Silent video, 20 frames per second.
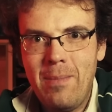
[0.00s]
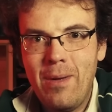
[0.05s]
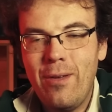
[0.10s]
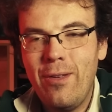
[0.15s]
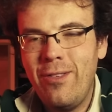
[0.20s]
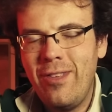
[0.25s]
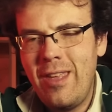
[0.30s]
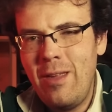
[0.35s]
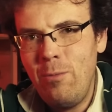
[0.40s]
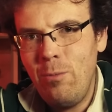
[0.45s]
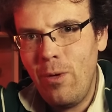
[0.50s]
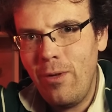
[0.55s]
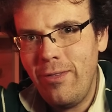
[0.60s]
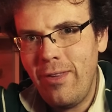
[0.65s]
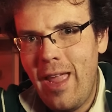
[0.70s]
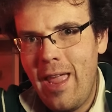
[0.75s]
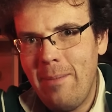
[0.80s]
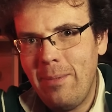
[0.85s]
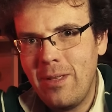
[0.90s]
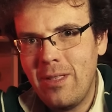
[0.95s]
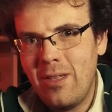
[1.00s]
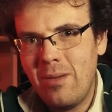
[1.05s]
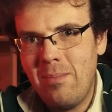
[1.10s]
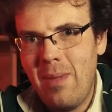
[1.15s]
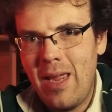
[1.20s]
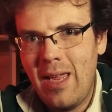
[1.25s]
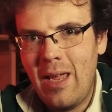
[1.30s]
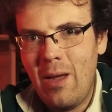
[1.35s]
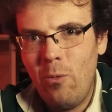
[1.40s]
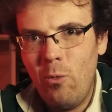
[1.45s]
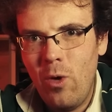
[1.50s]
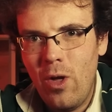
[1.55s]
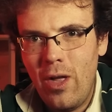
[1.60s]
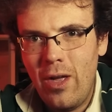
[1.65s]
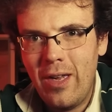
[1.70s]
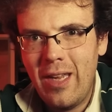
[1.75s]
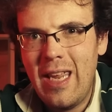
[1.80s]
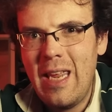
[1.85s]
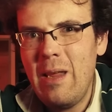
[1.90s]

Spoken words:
because he was able to make it work.